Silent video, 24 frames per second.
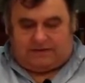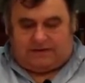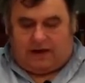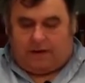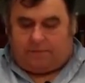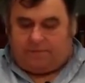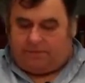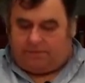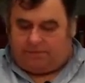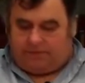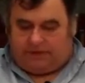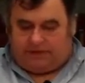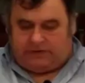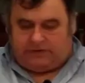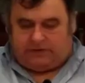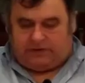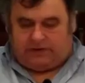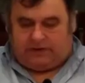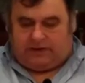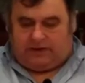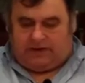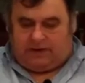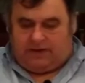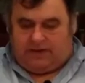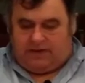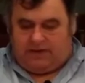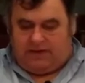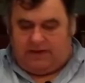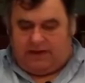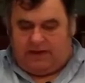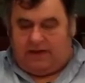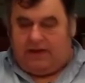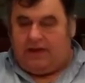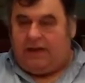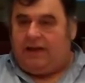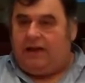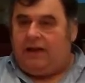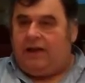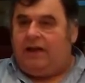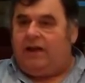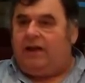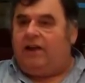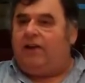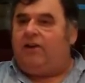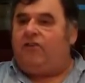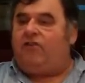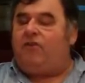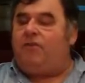Cup of blessing.
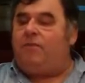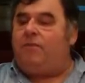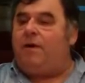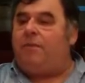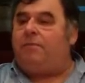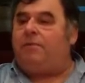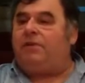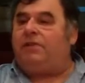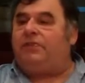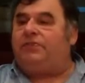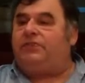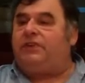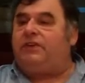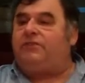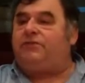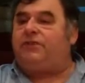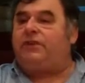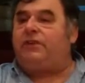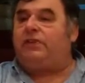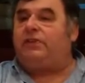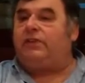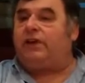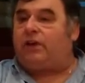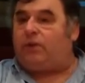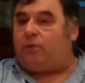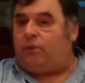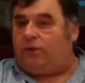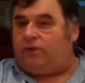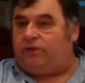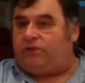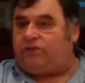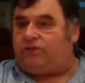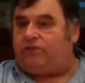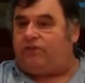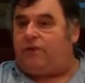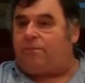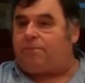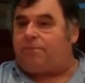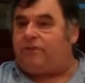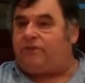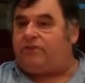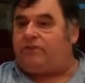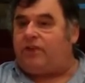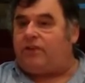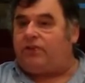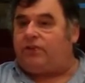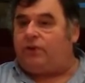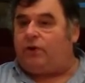Remember, different liquids
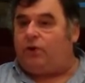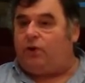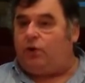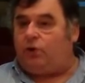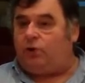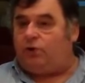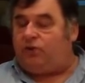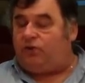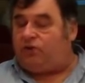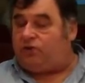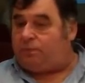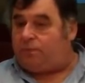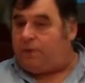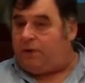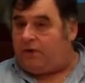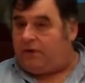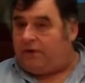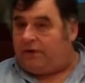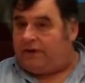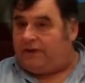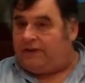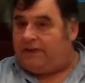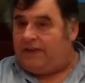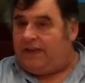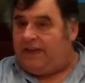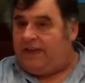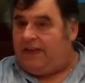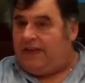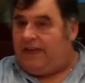represent the Holy Spirit